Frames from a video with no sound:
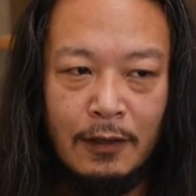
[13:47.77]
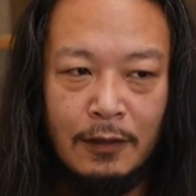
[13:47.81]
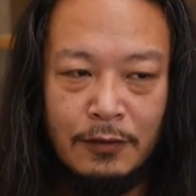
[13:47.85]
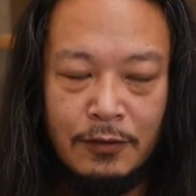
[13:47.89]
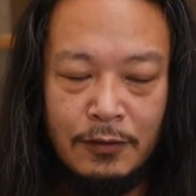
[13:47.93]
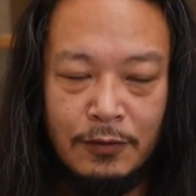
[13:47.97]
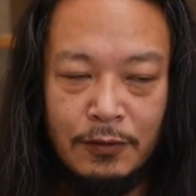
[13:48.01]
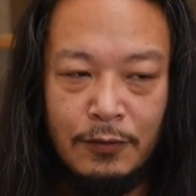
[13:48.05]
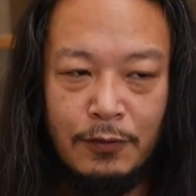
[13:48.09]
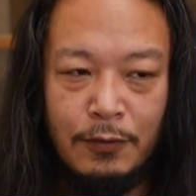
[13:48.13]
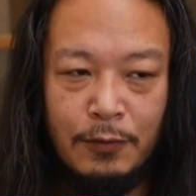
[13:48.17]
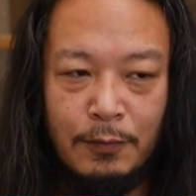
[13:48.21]

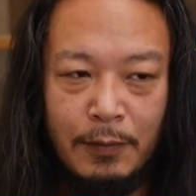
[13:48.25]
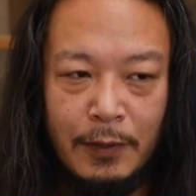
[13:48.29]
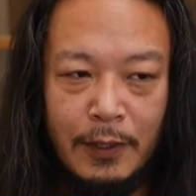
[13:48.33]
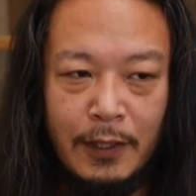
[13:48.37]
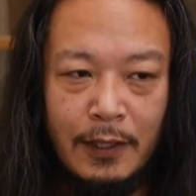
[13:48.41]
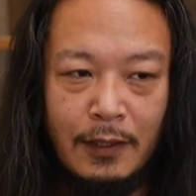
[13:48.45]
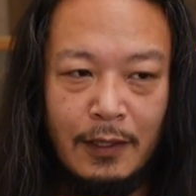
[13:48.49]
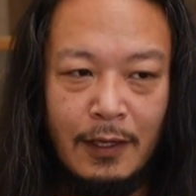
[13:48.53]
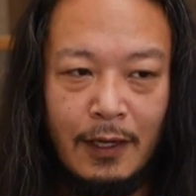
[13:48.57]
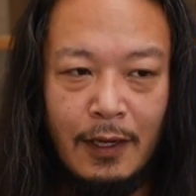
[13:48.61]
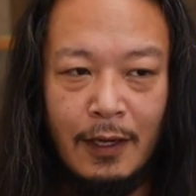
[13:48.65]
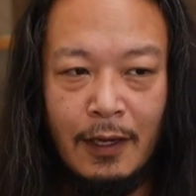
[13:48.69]
scoop
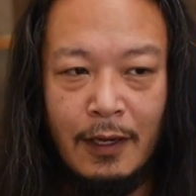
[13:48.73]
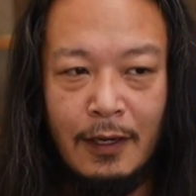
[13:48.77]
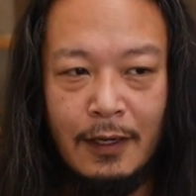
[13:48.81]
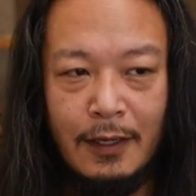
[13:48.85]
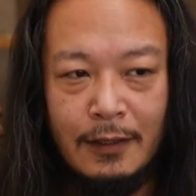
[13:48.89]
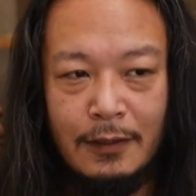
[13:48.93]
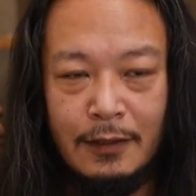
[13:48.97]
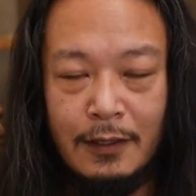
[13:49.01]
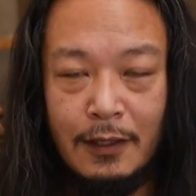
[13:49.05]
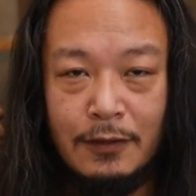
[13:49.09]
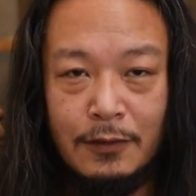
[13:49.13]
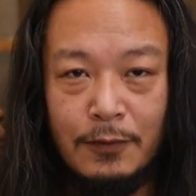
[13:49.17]
it, and
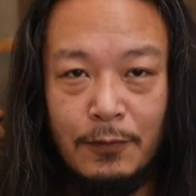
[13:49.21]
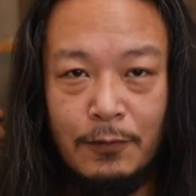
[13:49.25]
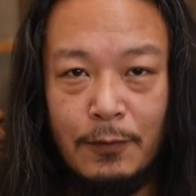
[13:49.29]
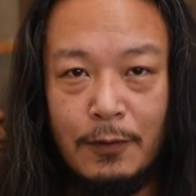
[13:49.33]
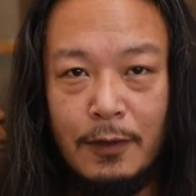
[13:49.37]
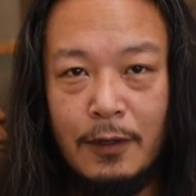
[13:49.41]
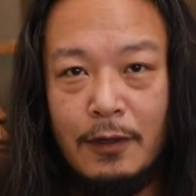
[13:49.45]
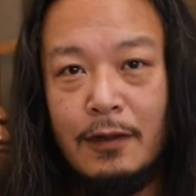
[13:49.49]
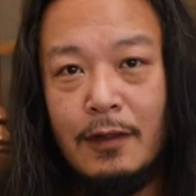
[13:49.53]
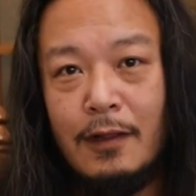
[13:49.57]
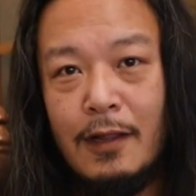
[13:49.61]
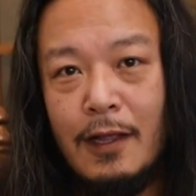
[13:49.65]
it doesn't
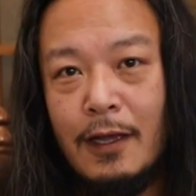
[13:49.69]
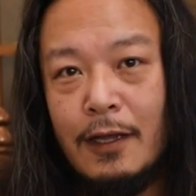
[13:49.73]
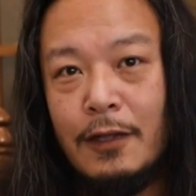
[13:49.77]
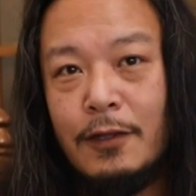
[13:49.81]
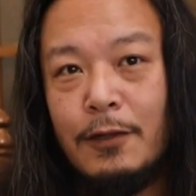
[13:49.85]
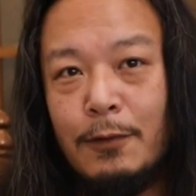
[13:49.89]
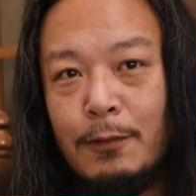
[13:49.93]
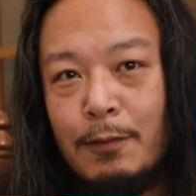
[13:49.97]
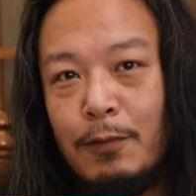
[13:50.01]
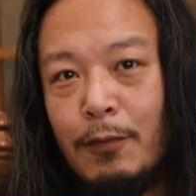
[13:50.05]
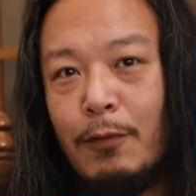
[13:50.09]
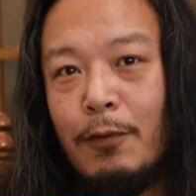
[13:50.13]
work, like
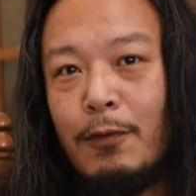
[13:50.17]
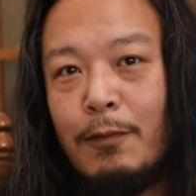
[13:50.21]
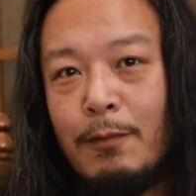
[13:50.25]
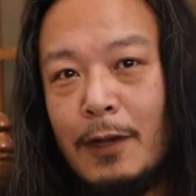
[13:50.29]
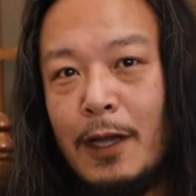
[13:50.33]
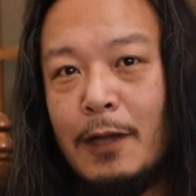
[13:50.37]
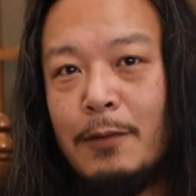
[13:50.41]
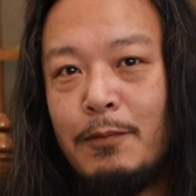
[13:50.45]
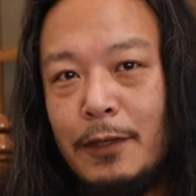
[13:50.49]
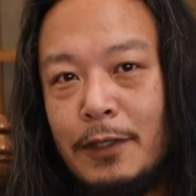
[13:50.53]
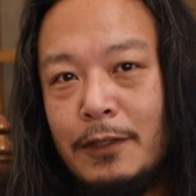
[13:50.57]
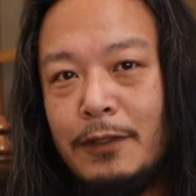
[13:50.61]
your board
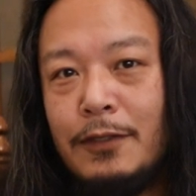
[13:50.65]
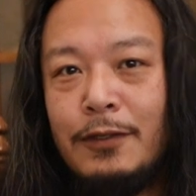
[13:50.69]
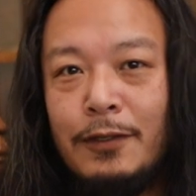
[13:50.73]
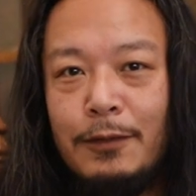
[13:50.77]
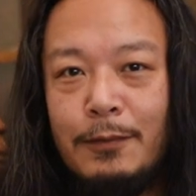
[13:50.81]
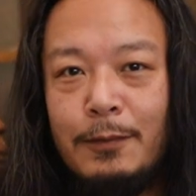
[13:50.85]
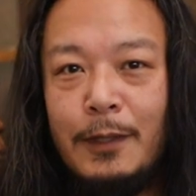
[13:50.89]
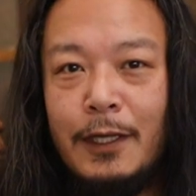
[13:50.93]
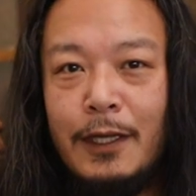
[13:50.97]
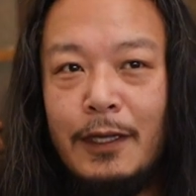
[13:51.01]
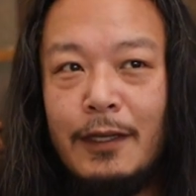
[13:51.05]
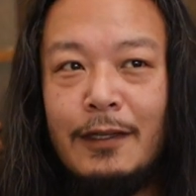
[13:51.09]
might be
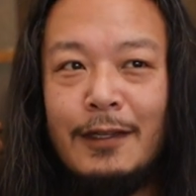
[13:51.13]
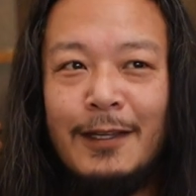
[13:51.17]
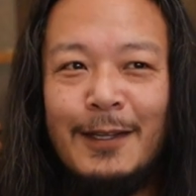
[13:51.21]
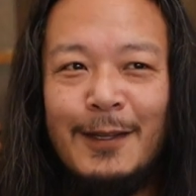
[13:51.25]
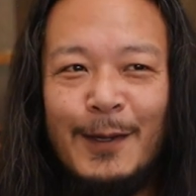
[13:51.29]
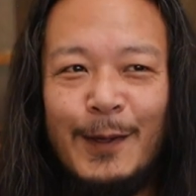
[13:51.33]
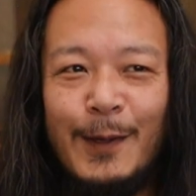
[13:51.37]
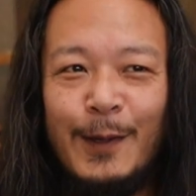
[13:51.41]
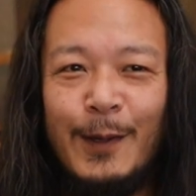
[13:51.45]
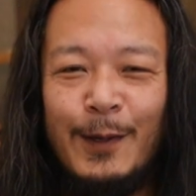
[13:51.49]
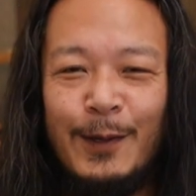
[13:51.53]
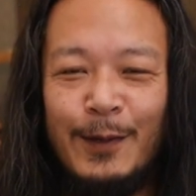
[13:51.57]
too big,
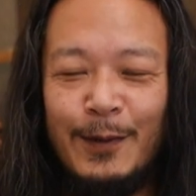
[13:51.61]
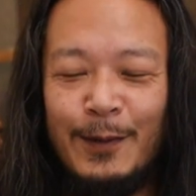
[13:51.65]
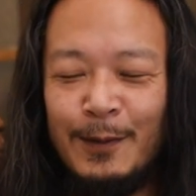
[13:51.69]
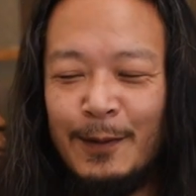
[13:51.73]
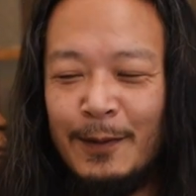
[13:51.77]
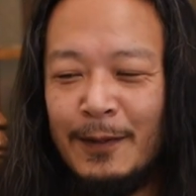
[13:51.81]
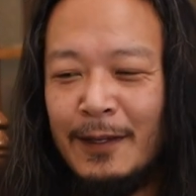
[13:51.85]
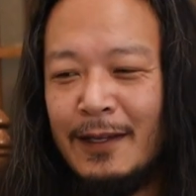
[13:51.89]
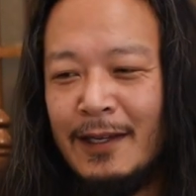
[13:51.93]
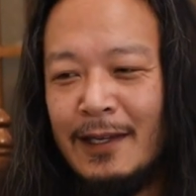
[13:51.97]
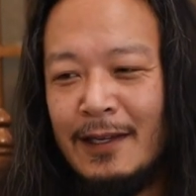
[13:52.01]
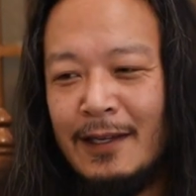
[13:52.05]
you know.